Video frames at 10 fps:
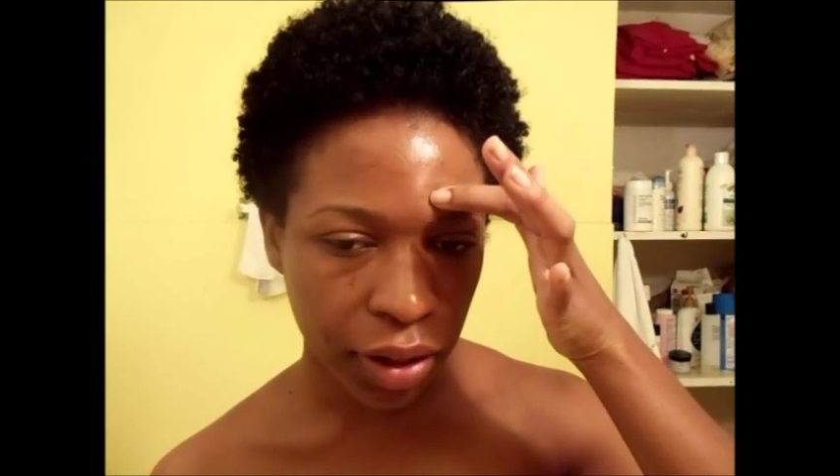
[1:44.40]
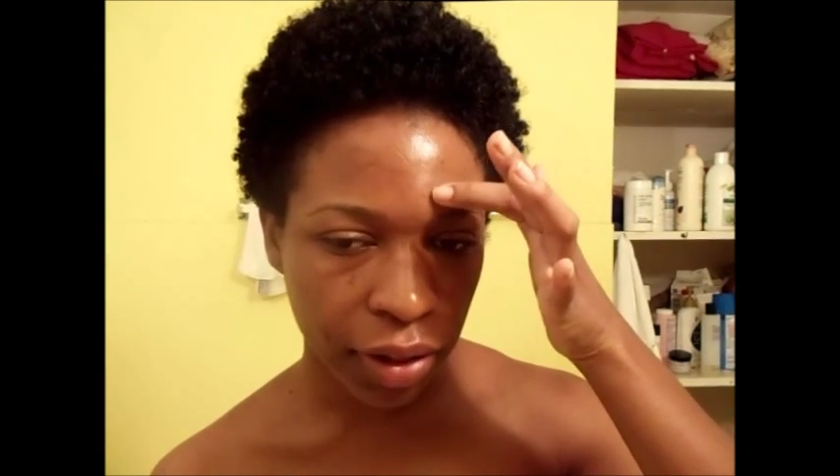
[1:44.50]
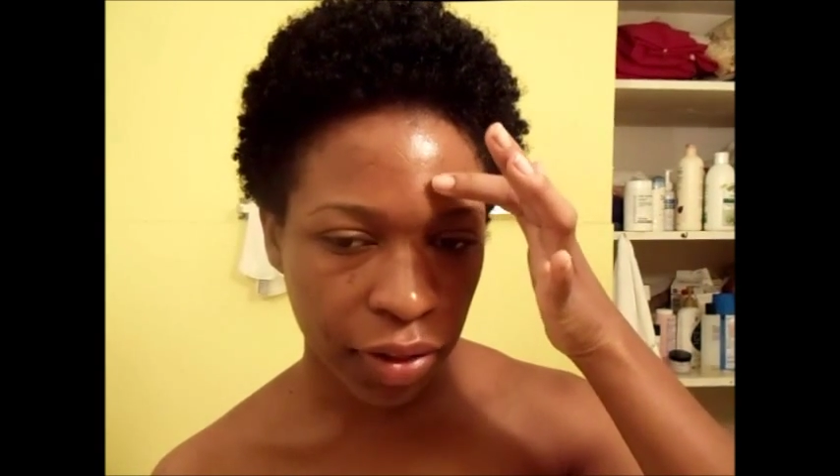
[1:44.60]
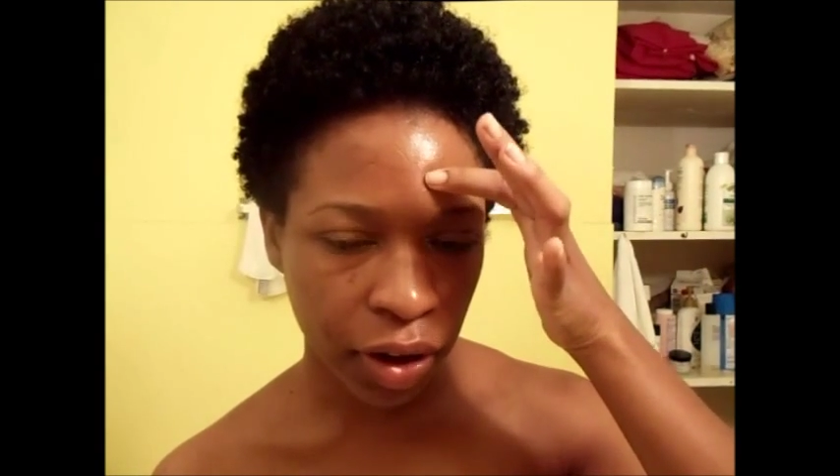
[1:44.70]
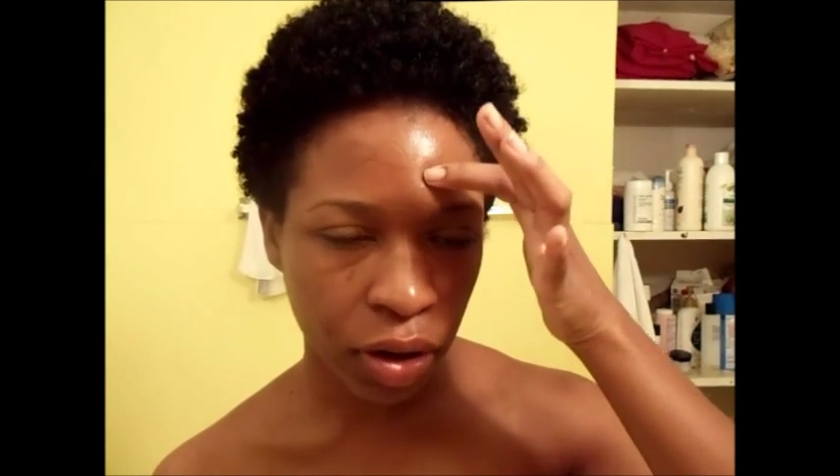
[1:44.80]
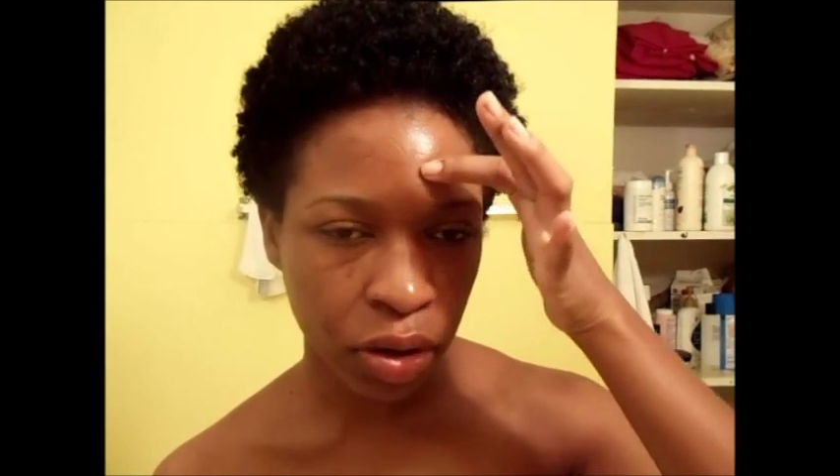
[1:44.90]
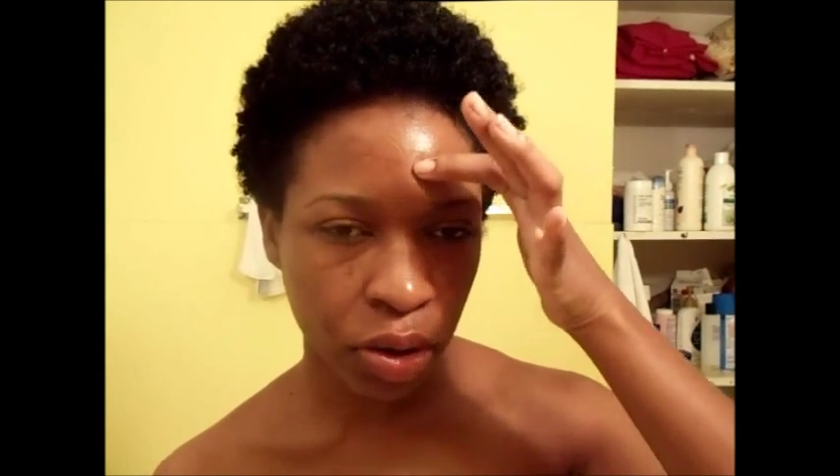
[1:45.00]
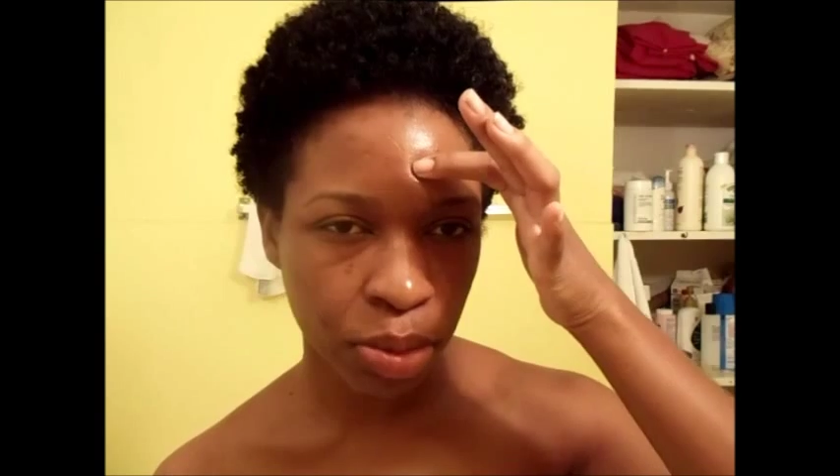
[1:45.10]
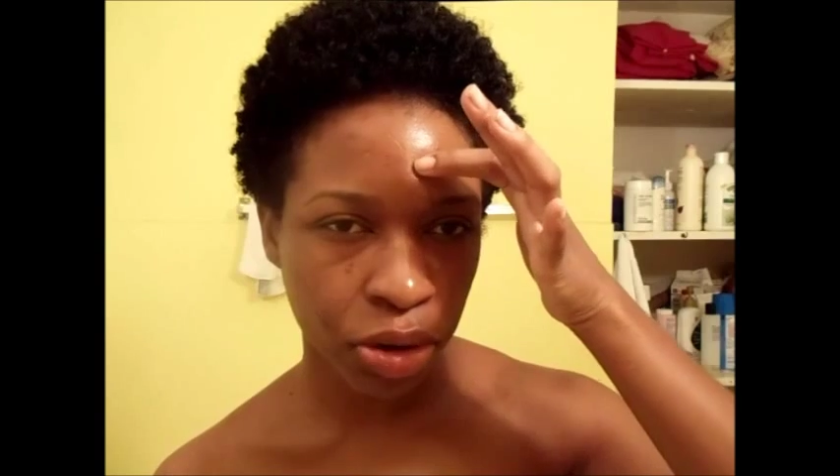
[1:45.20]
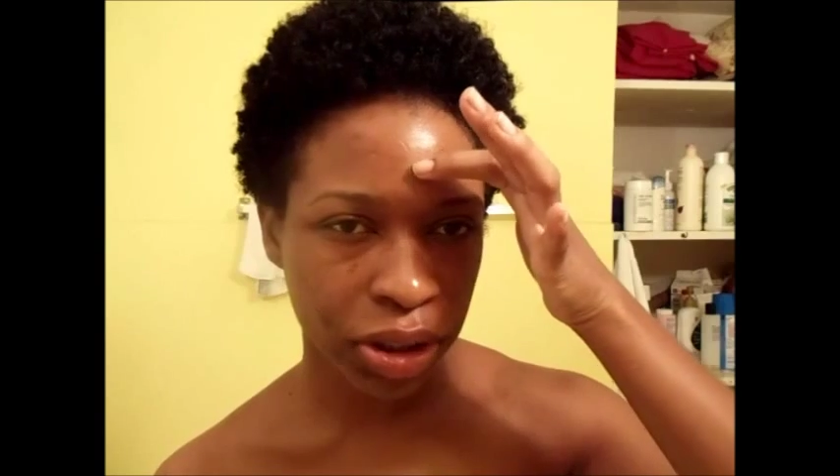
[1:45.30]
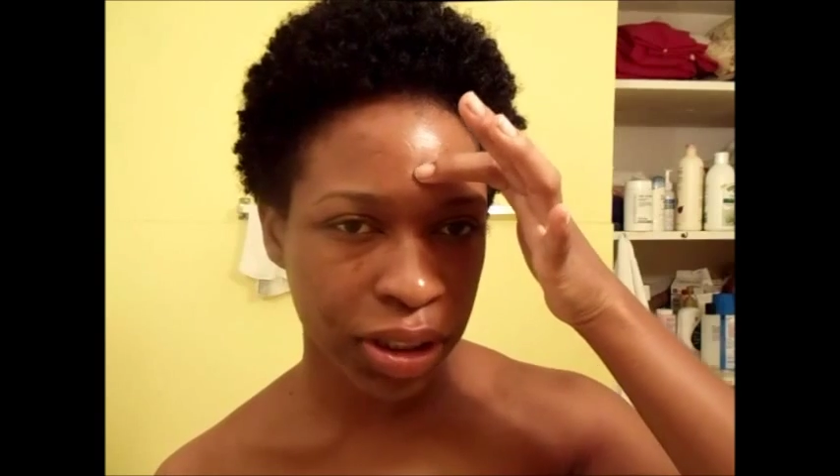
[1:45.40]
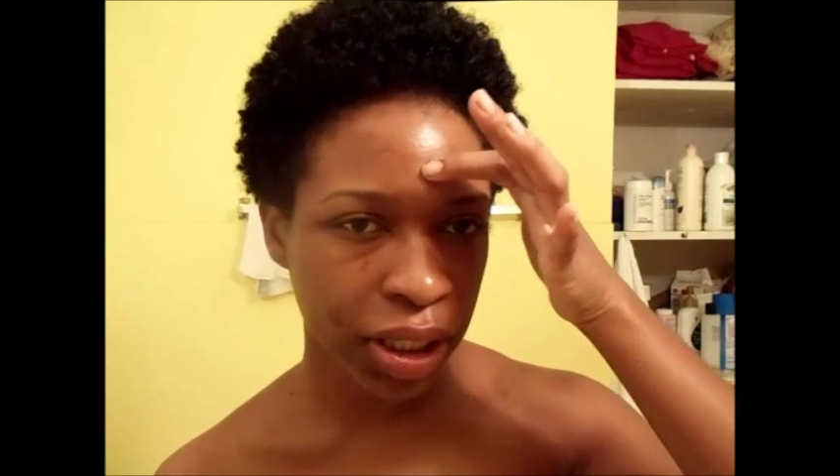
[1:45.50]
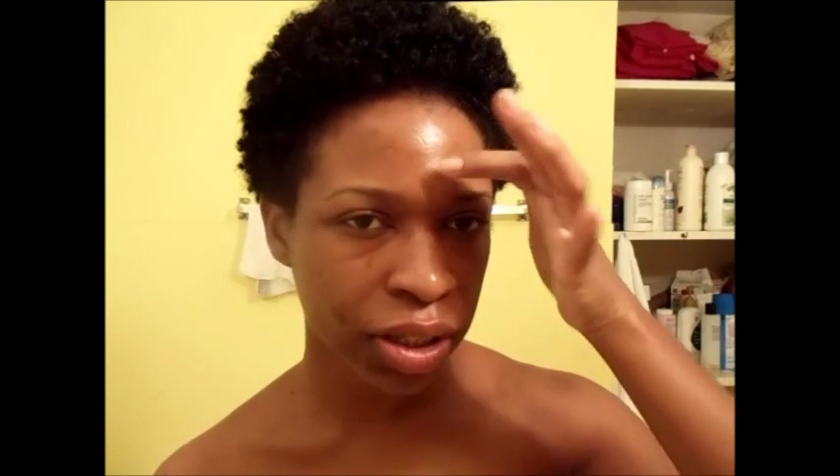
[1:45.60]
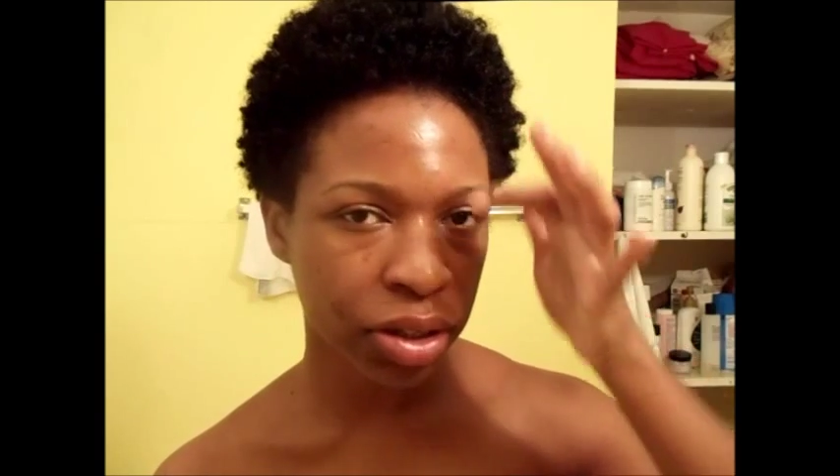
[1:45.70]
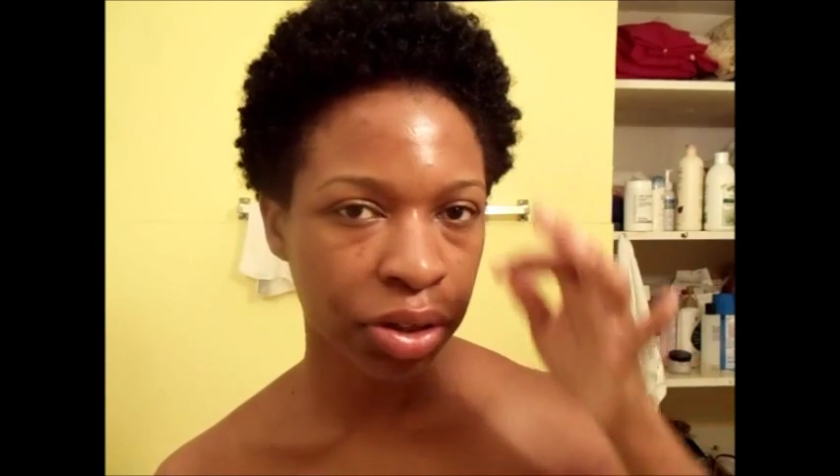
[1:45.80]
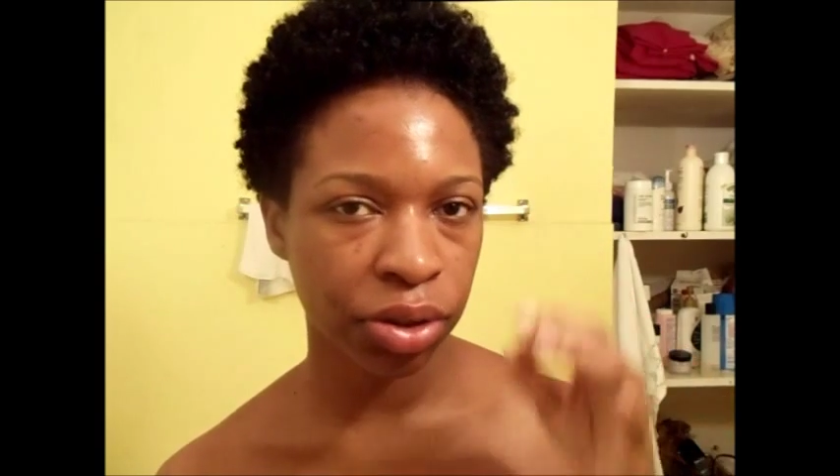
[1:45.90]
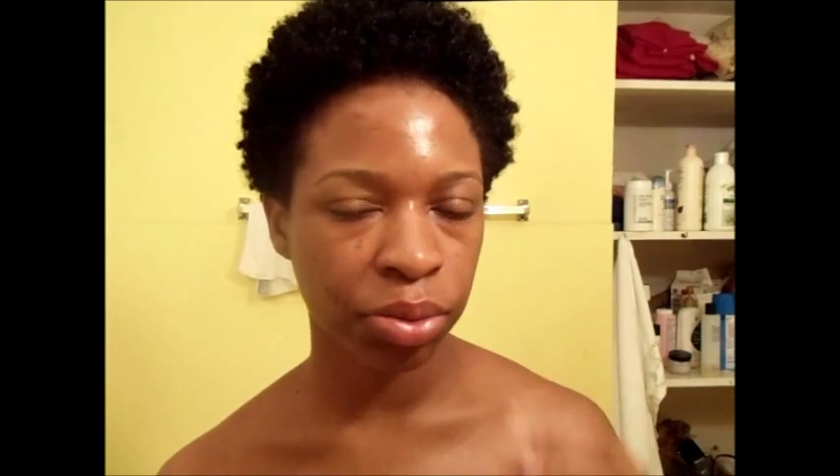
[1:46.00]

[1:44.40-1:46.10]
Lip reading: they're a little more tender,